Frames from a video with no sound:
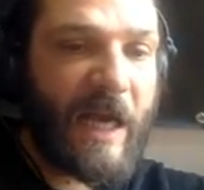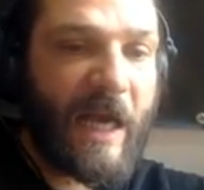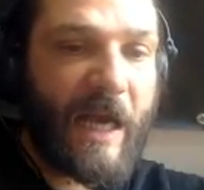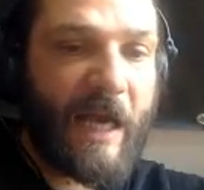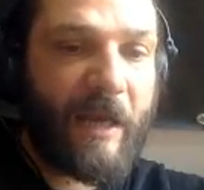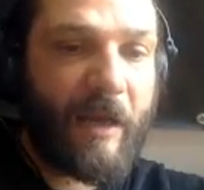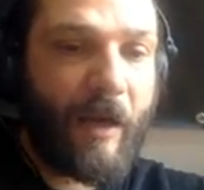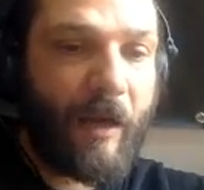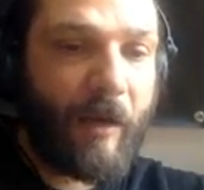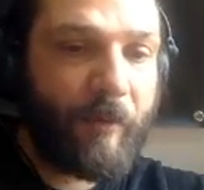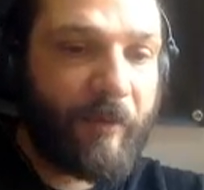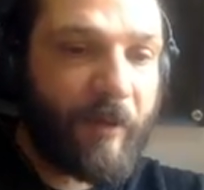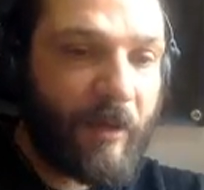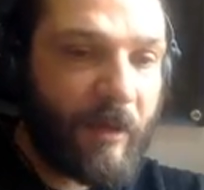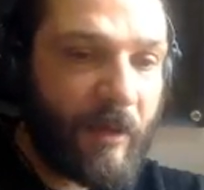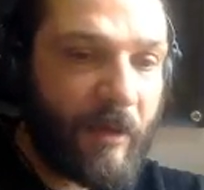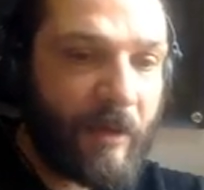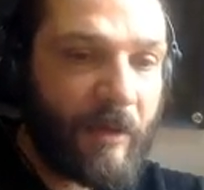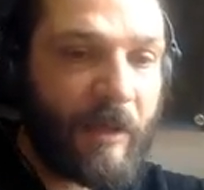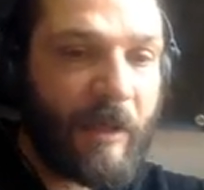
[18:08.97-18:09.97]
And I'm
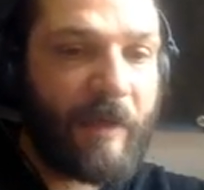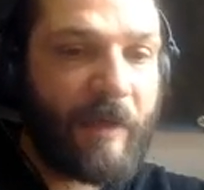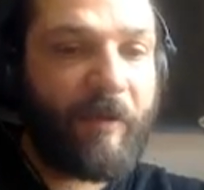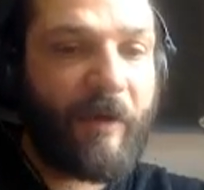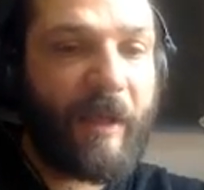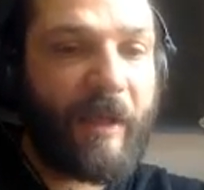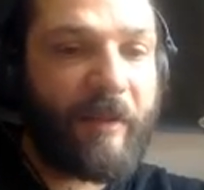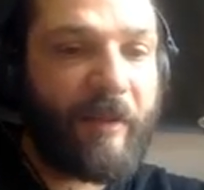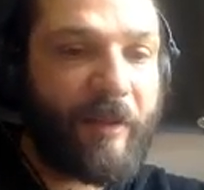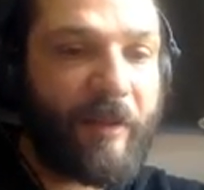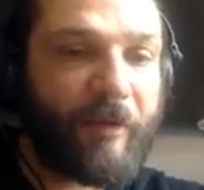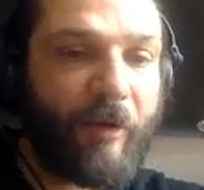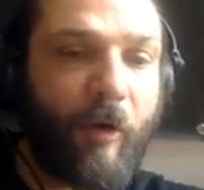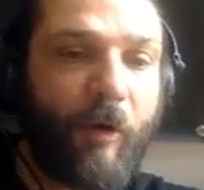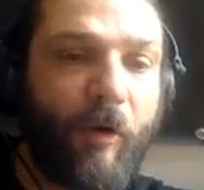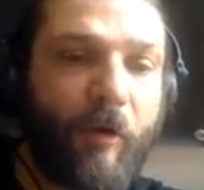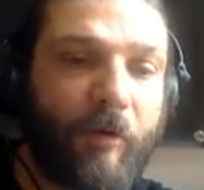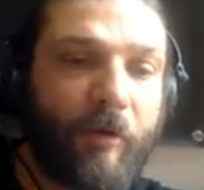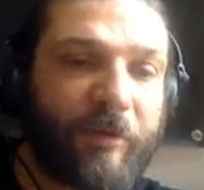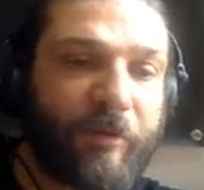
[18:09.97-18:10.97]
going to, if I hit
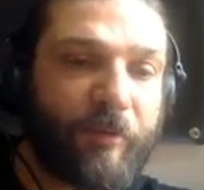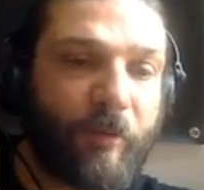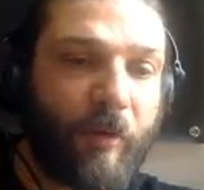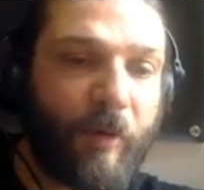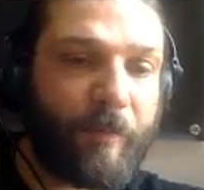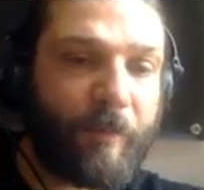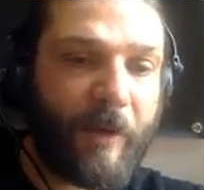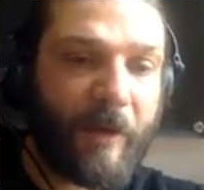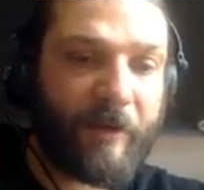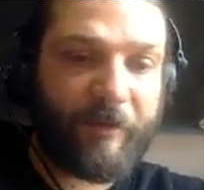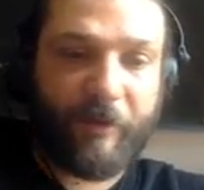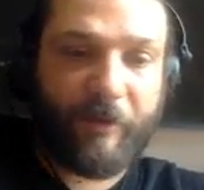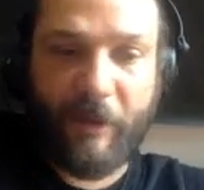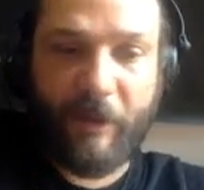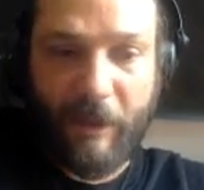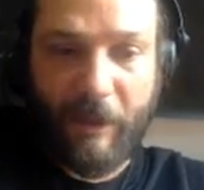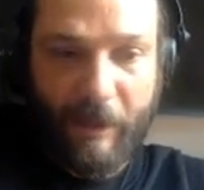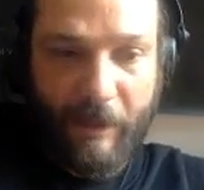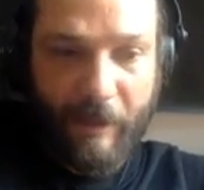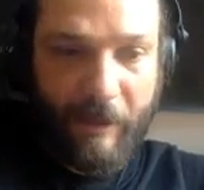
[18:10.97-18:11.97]
this hot swap
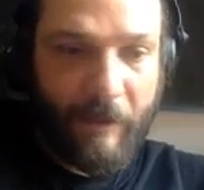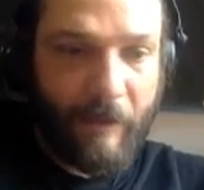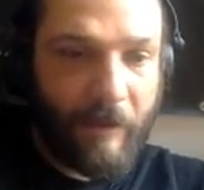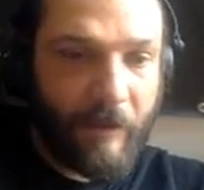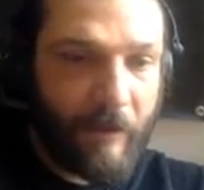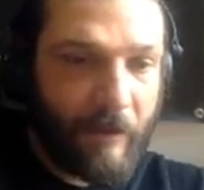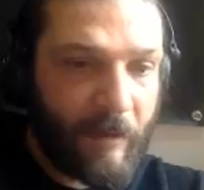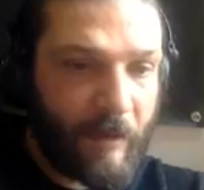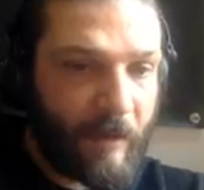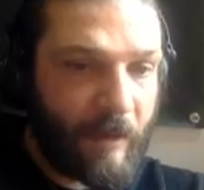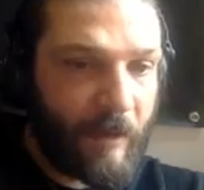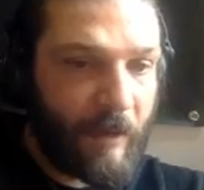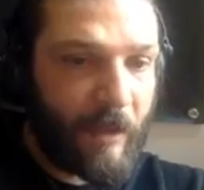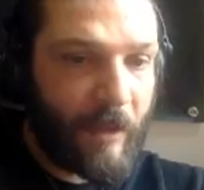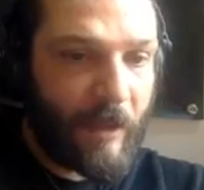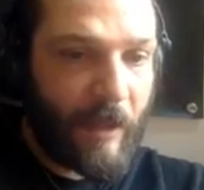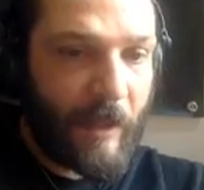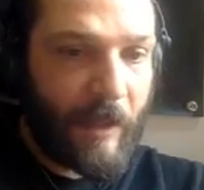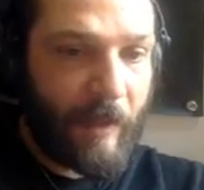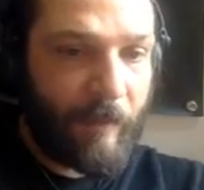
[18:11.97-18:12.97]
button here,
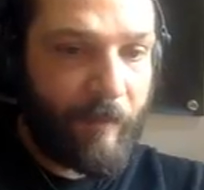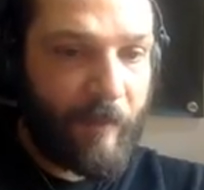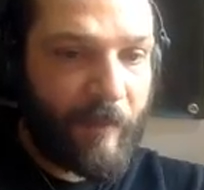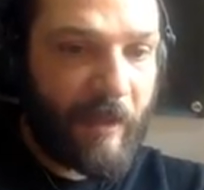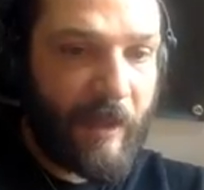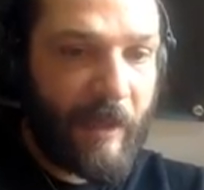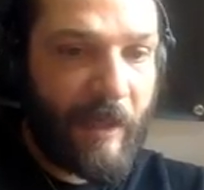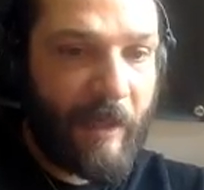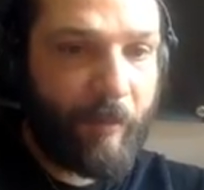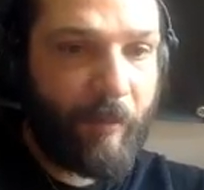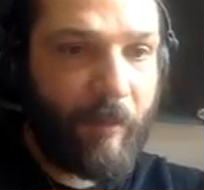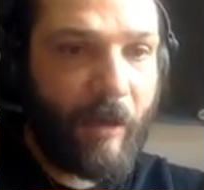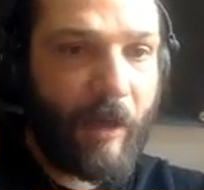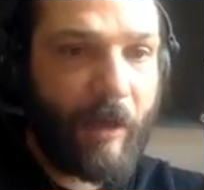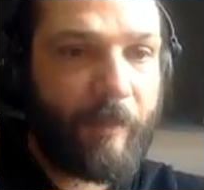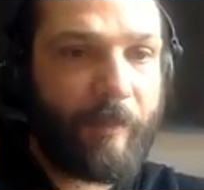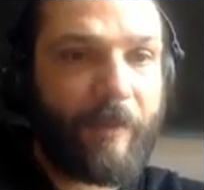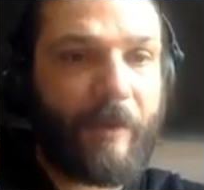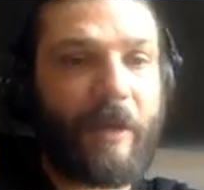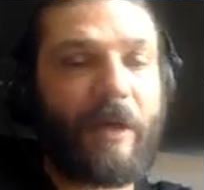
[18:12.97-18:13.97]
it will
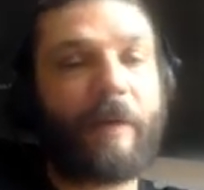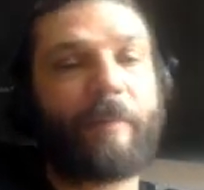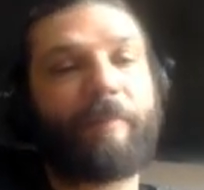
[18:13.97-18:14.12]
open